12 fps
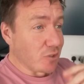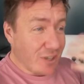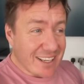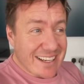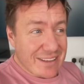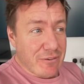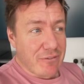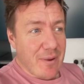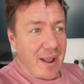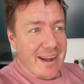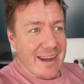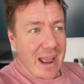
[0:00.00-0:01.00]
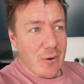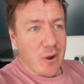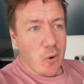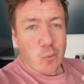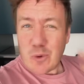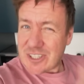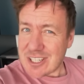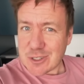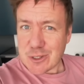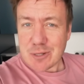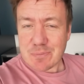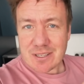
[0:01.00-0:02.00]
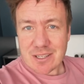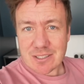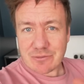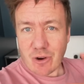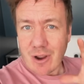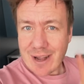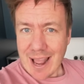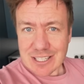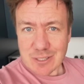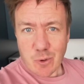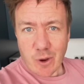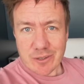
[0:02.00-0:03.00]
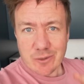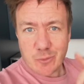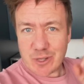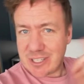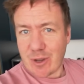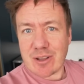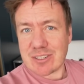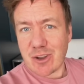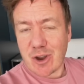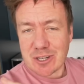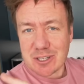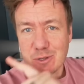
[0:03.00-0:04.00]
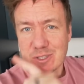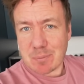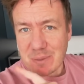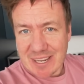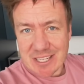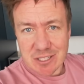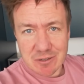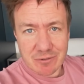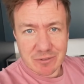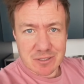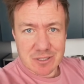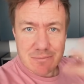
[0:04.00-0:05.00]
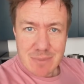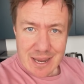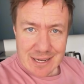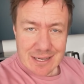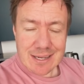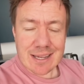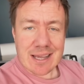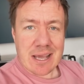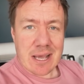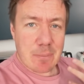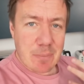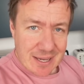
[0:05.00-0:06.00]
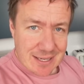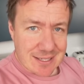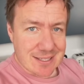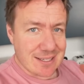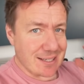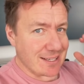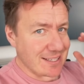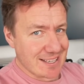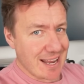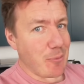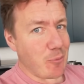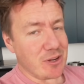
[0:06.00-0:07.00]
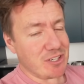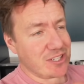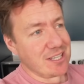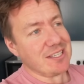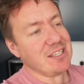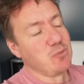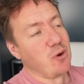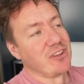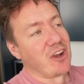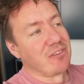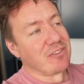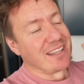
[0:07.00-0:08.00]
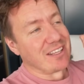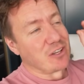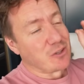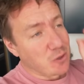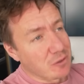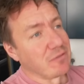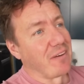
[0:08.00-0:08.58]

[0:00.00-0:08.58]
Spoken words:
So I'm going to leave it for about an hour, which is good because for our last one, we're going to go outside and use the pizza oven to make a pizza sandwich. This is one that I think could